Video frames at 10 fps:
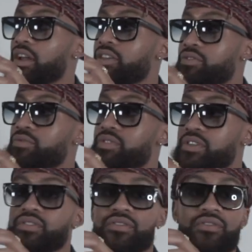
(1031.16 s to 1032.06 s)
I use
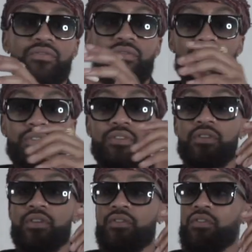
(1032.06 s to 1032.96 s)
this for
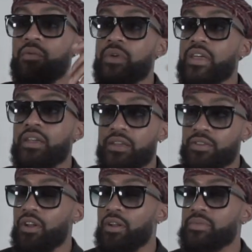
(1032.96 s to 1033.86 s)
me.
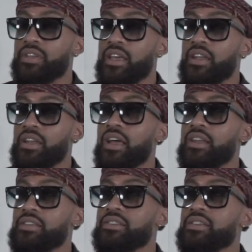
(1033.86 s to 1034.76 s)
You know what I'm saying, and not
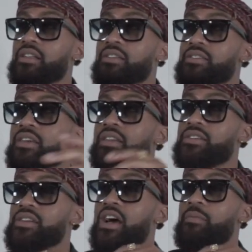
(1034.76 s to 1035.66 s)
necessarily to get a
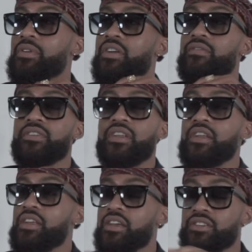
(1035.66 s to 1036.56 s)
job. I never did
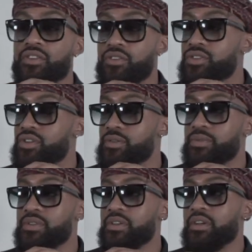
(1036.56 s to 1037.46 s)
any
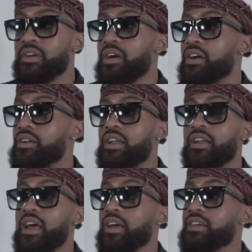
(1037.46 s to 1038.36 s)
internships or none
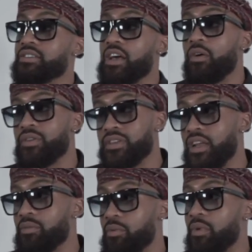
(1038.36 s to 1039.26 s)
of that, because I always
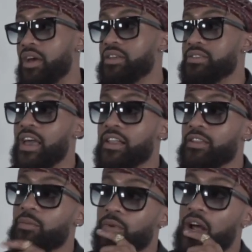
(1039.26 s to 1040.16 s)
had in my mind
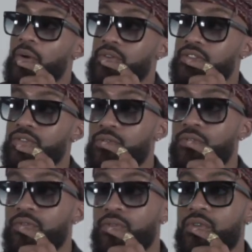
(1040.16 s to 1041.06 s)
exactly what I was in
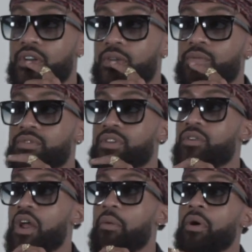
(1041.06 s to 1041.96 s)
school for, and it was to
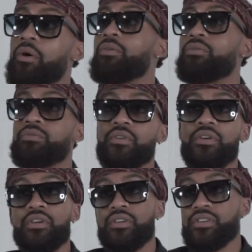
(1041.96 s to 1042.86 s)
create my own
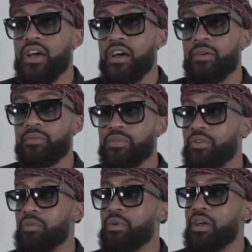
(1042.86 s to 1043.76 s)
job.
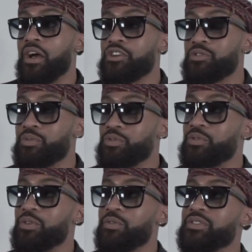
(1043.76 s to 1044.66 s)
To be an
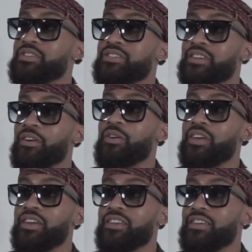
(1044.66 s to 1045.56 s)
entrepreneur. It wasn't to go
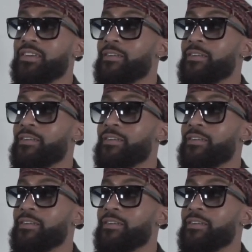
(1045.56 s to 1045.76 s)
get